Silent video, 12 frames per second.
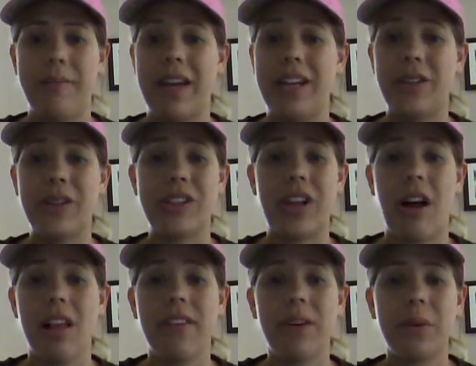He told us
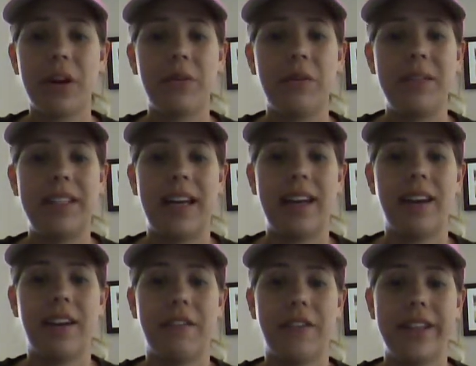all of our work would be done in
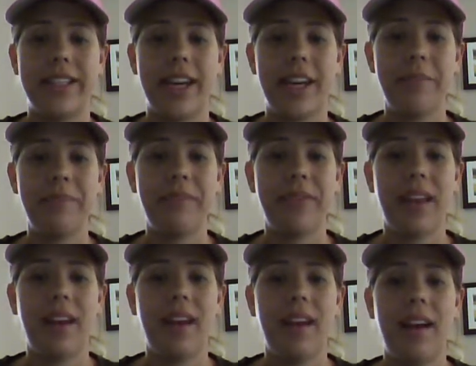our free time,
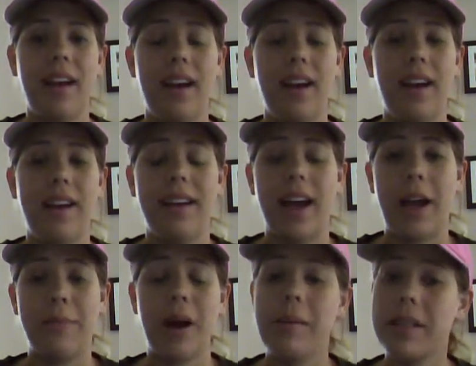and I
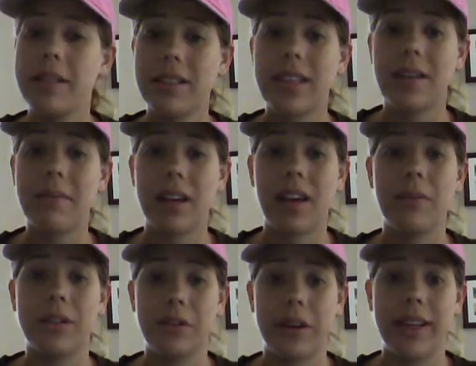probably looked at him like he
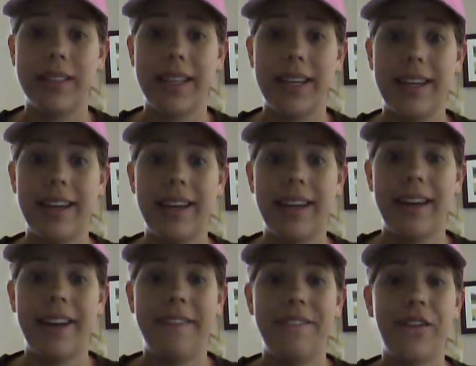was crazy.
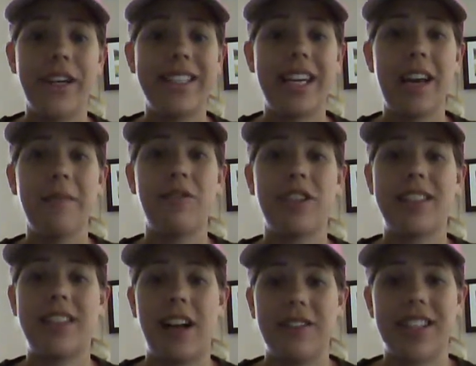Free time just
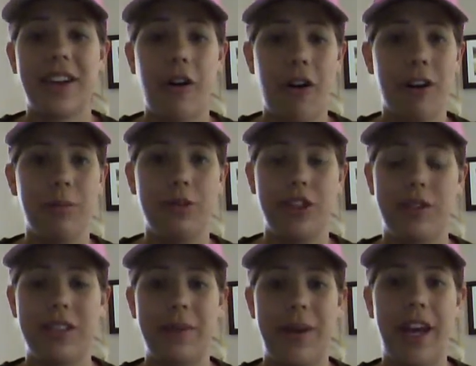sounds like a horrible
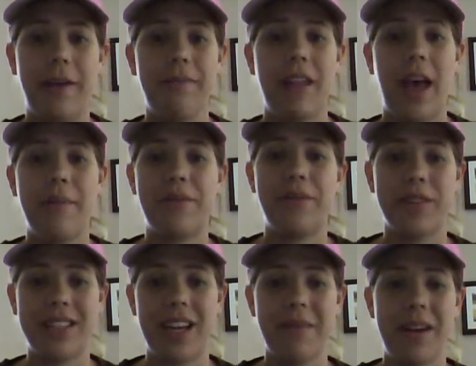joke to me. I'm a
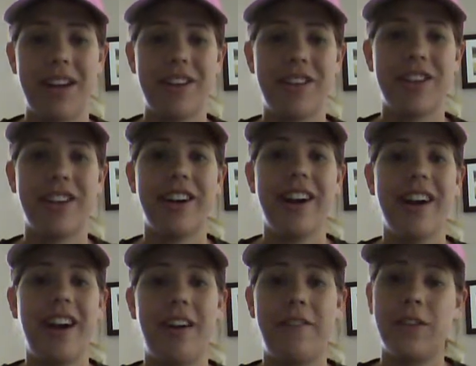full-time manager,
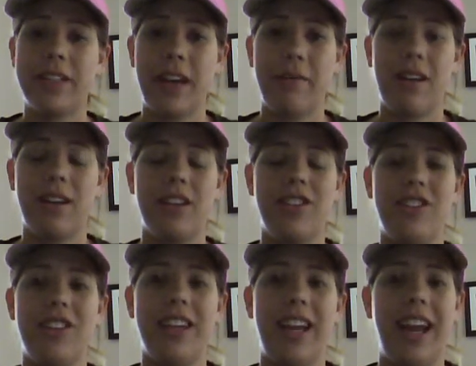a full-time college
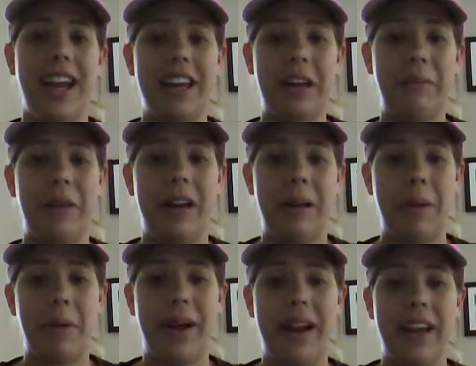student, and I'm planning
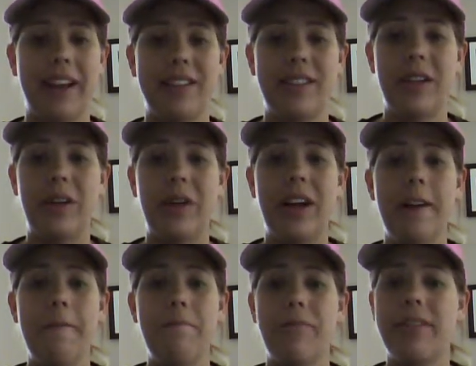my wedding, so
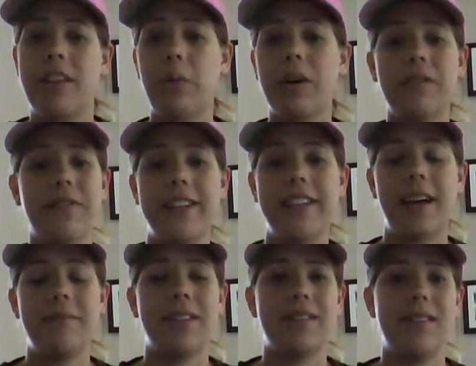the word free
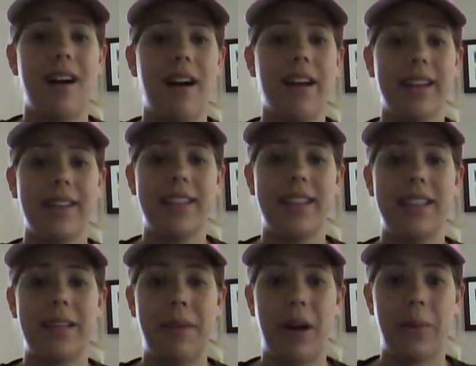time does not exist
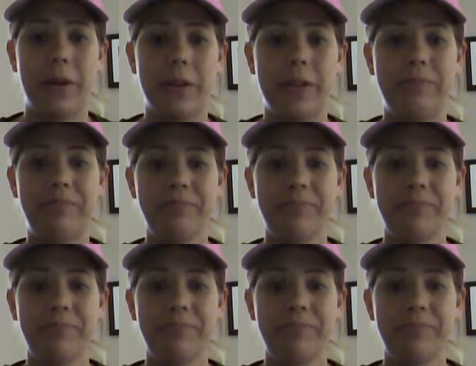in my world.